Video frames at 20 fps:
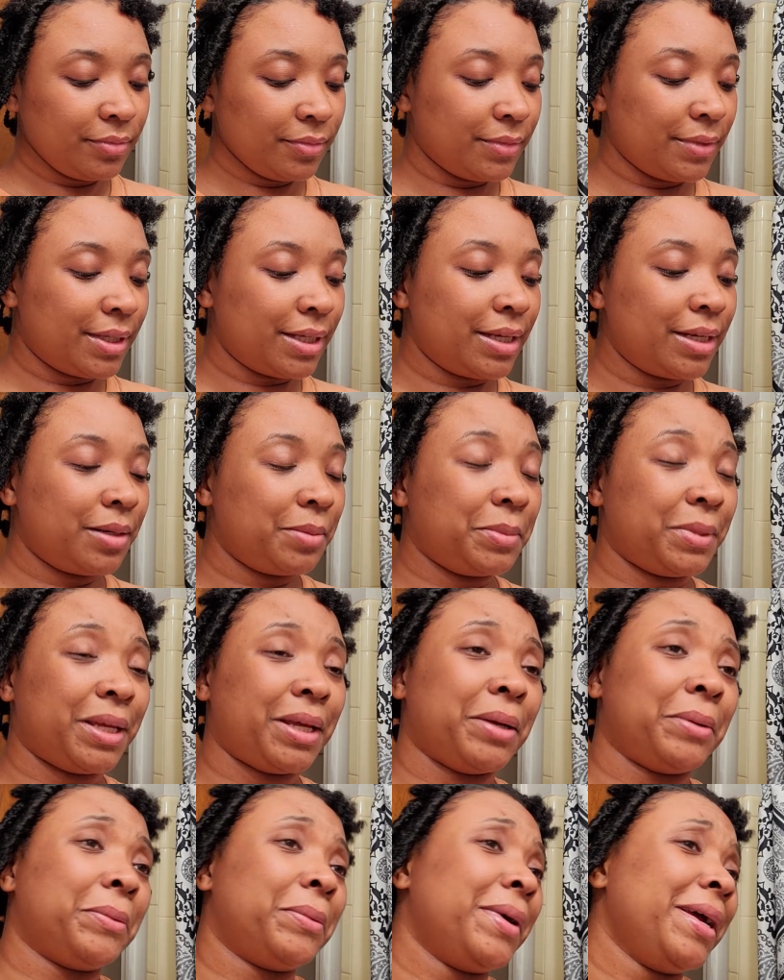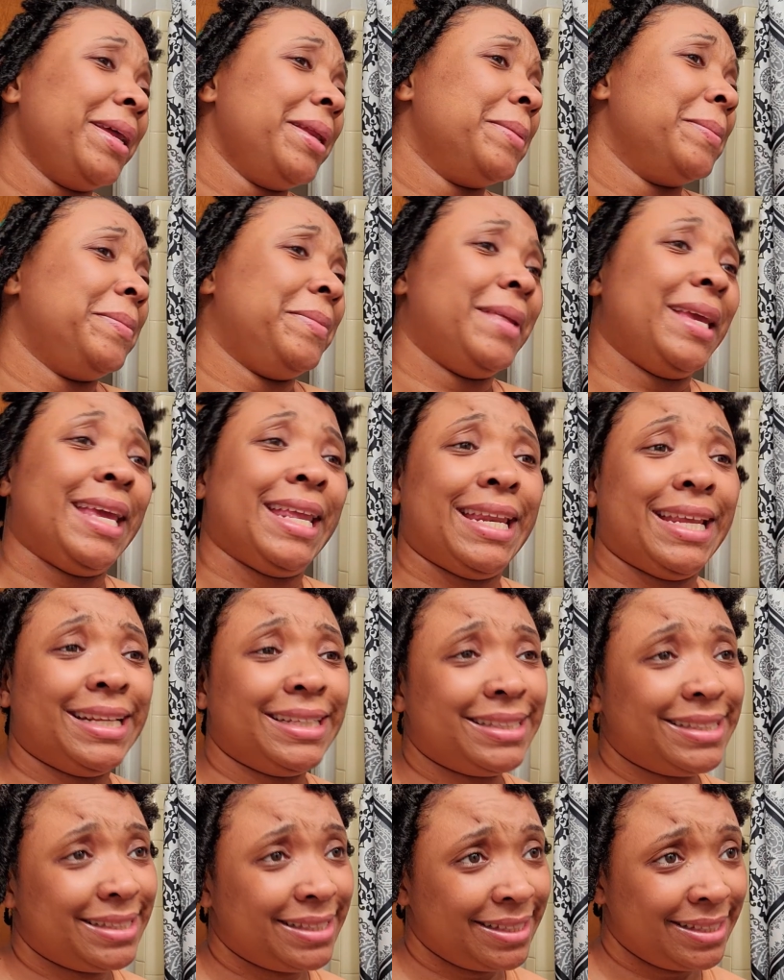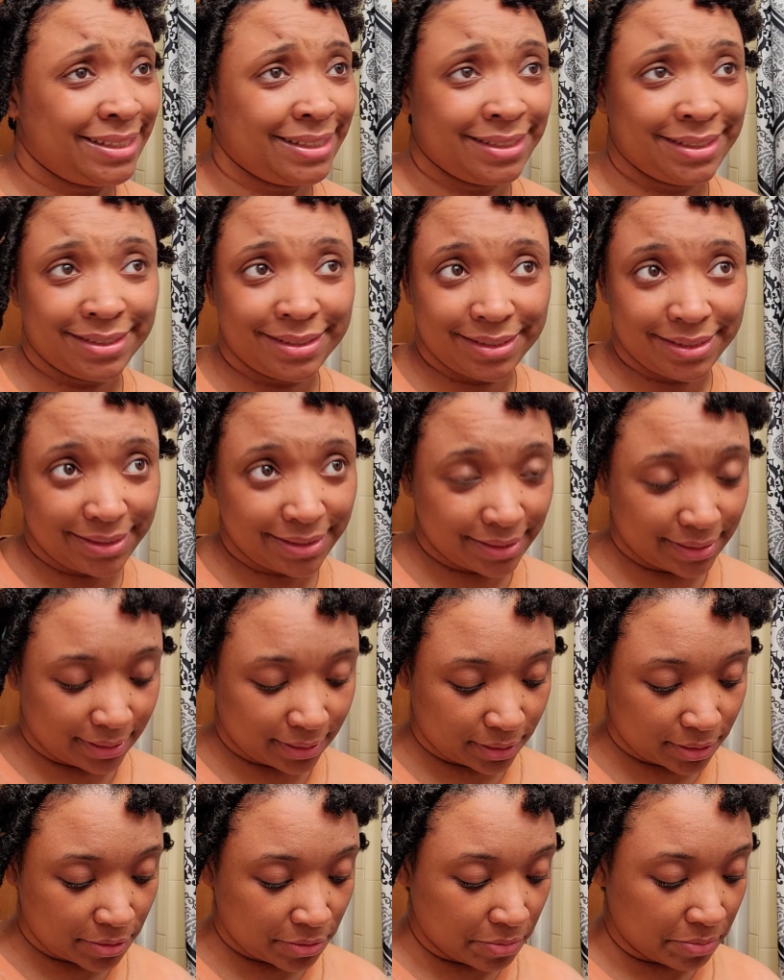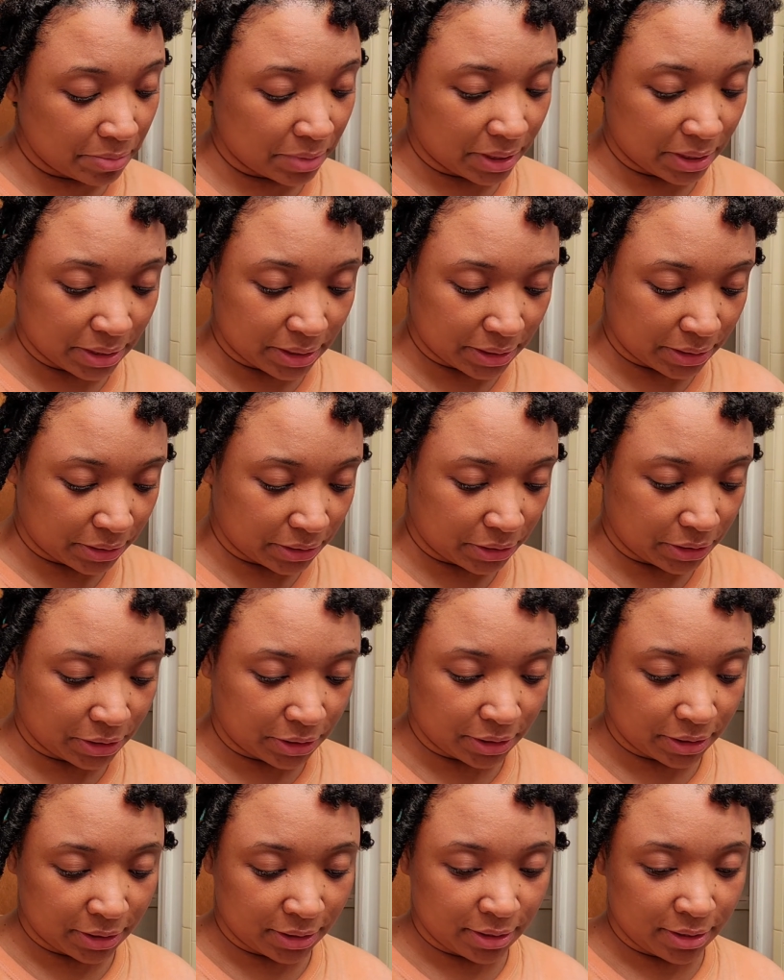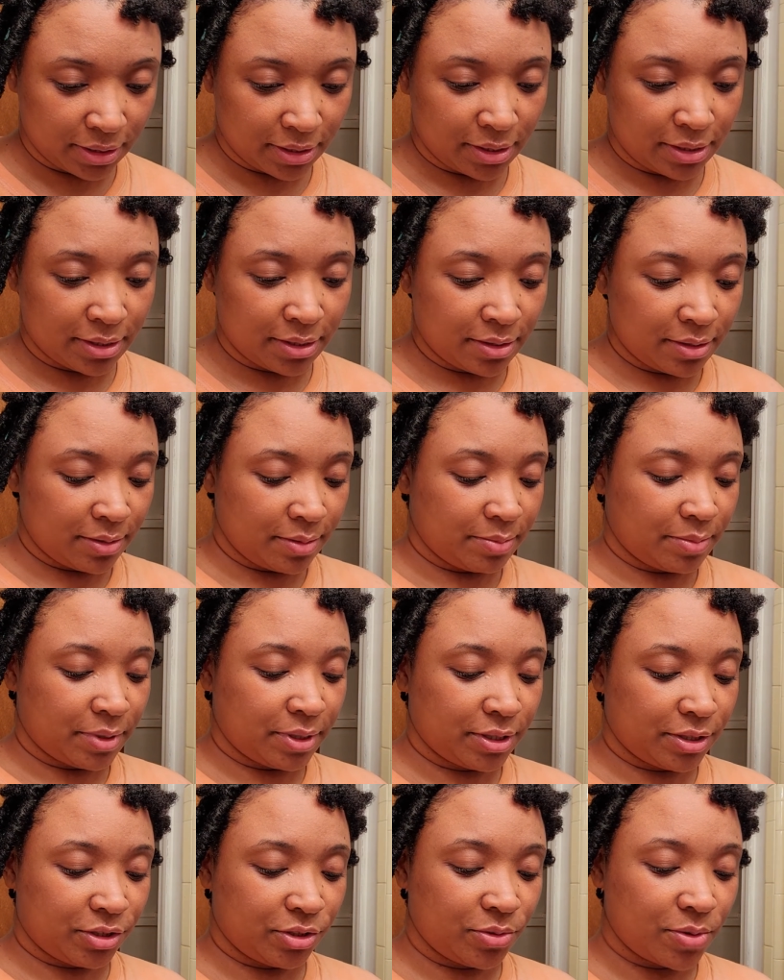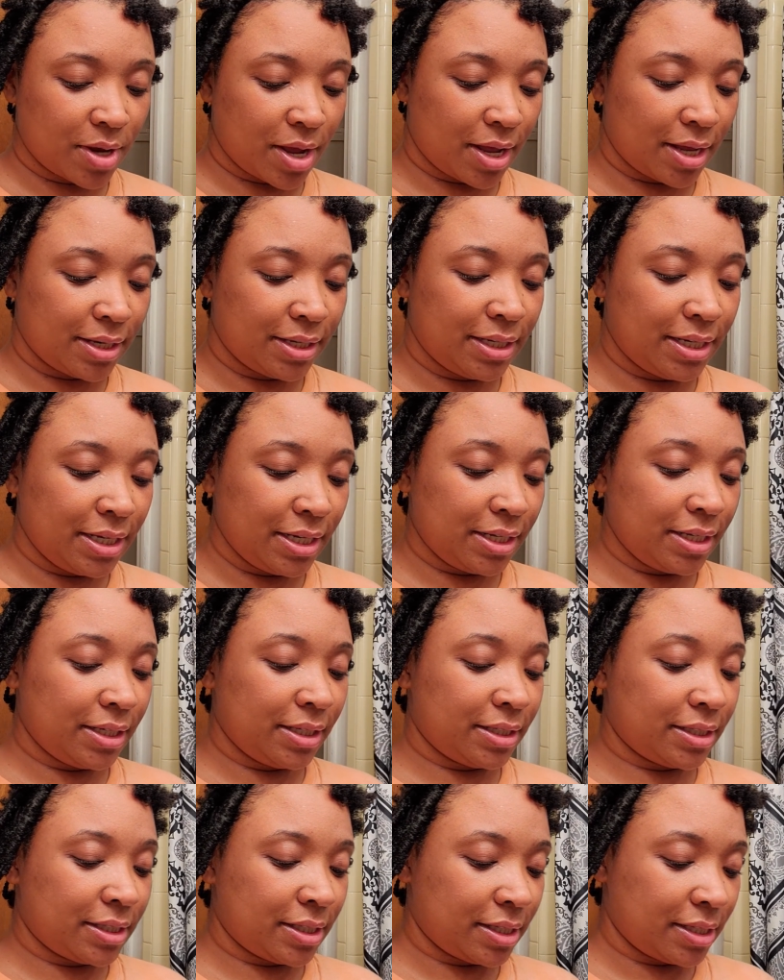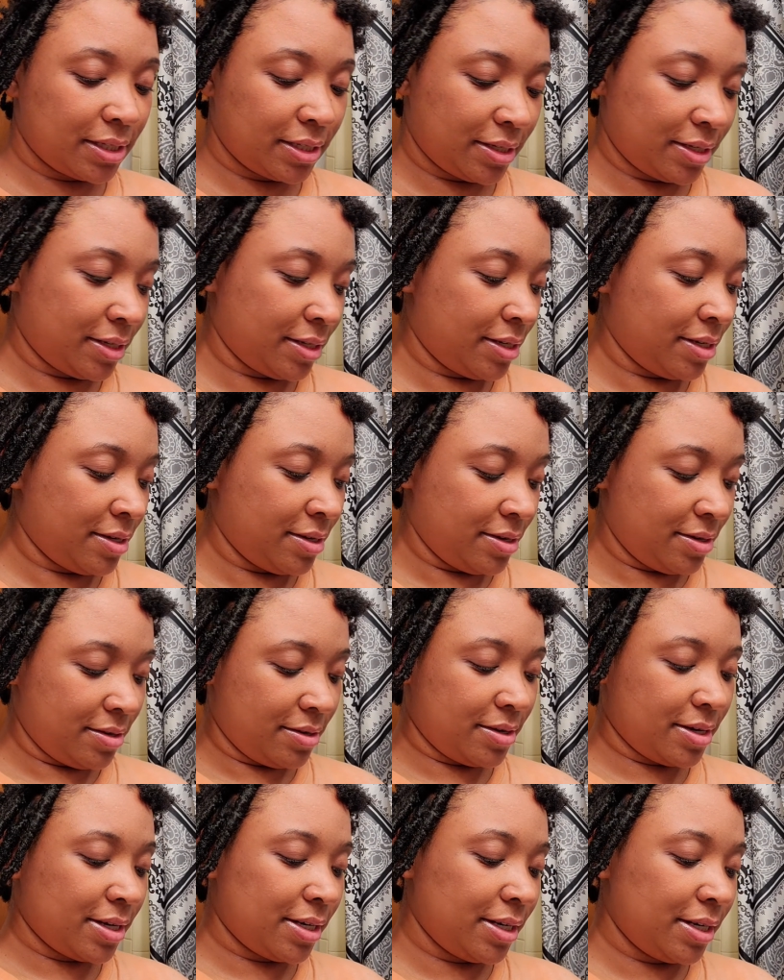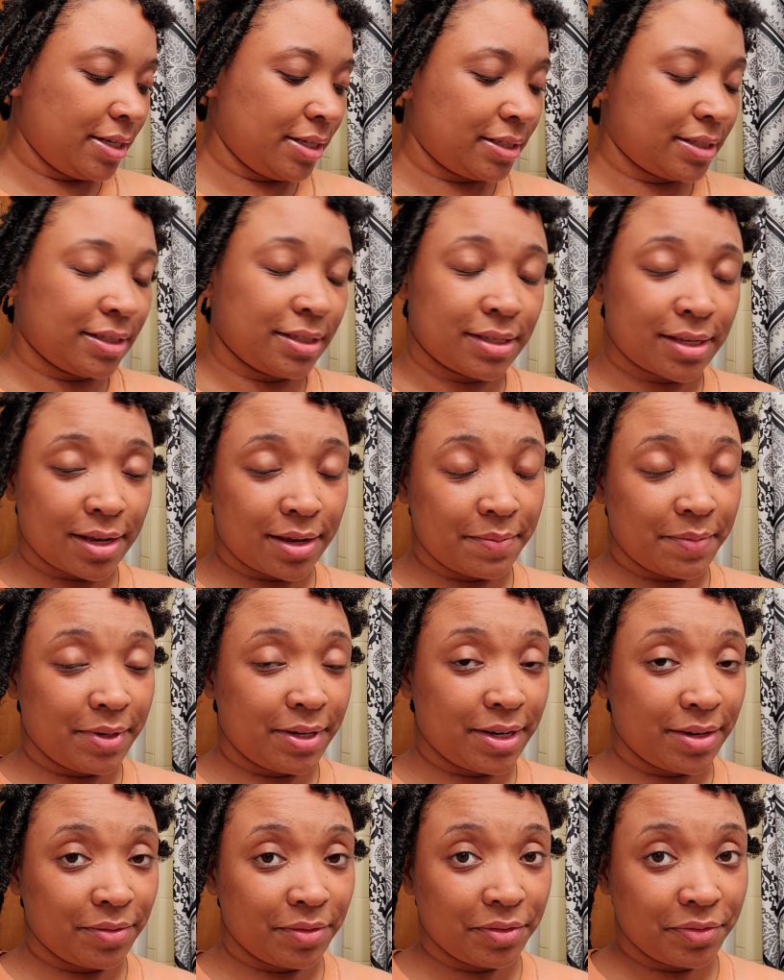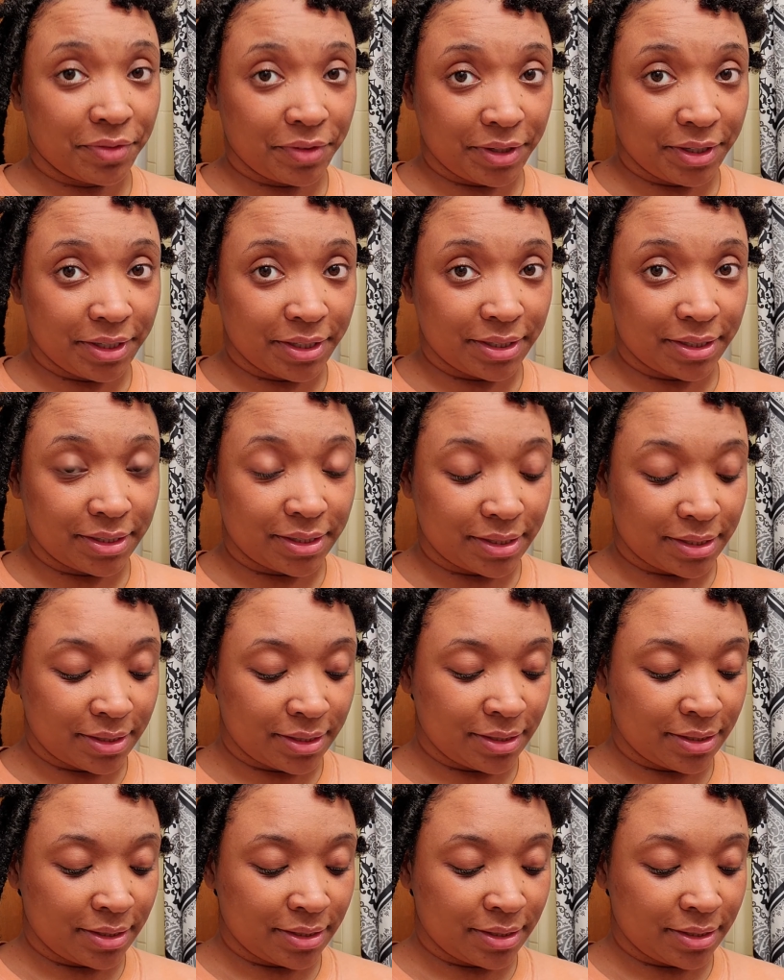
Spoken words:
Then I'm like, wait a minute, this is too much. Because you got Dennis and Simon that were friends.